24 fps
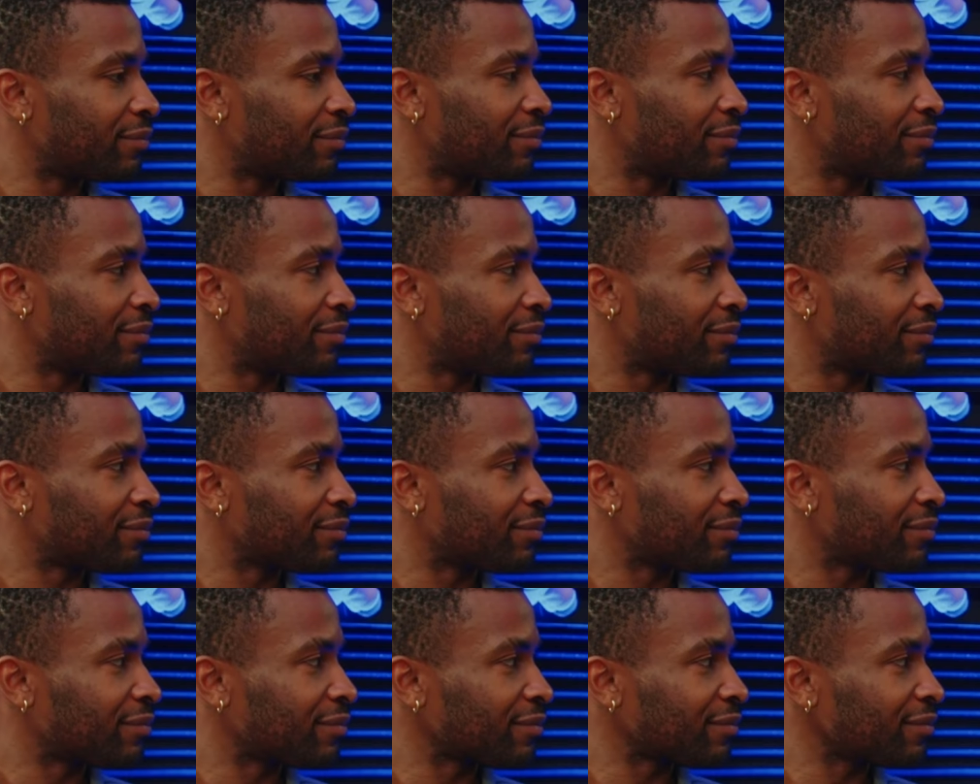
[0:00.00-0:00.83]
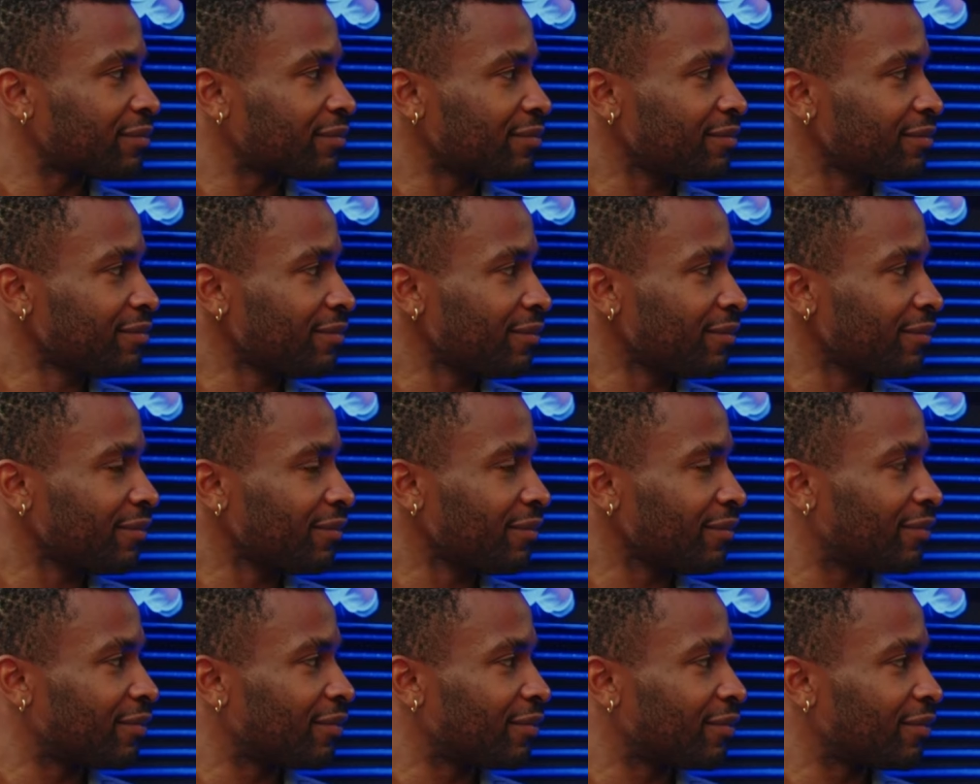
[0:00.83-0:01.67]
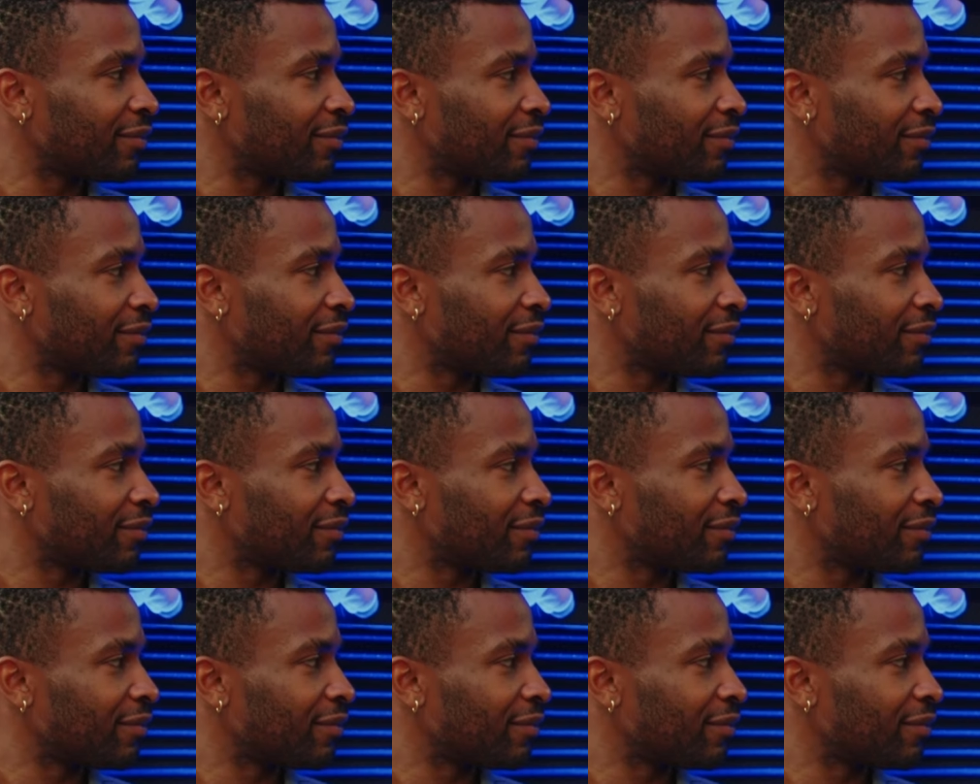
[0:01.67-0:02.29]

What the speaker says: (silent)